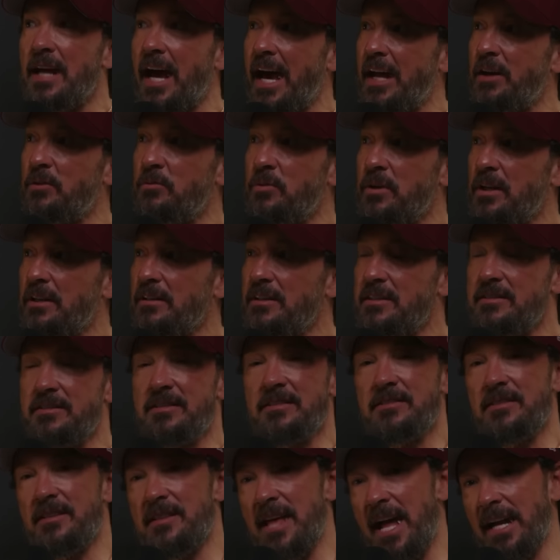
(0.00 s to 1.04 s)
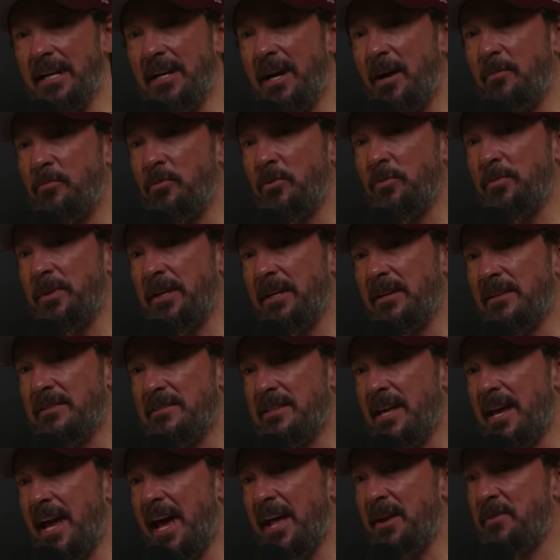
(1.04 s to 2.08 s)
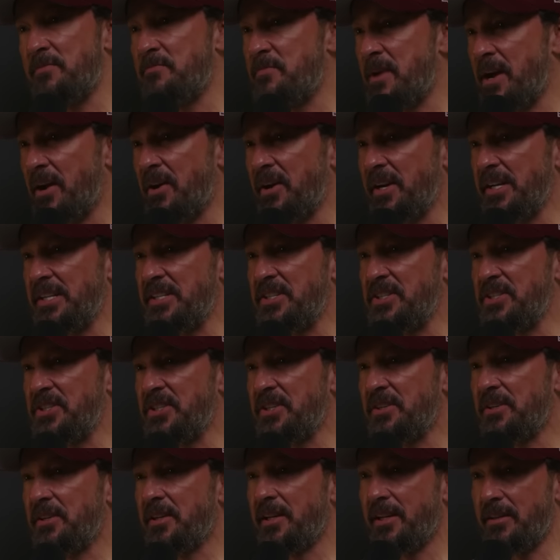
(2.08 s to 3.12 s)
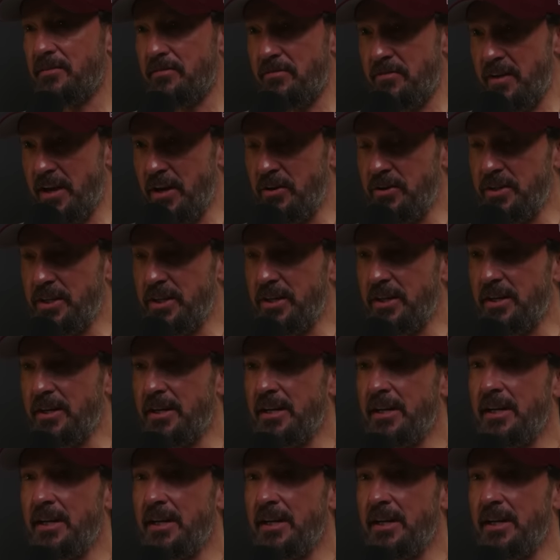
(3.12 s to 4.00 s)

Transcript: I don't want to listen to that couple because they had a marriage failure.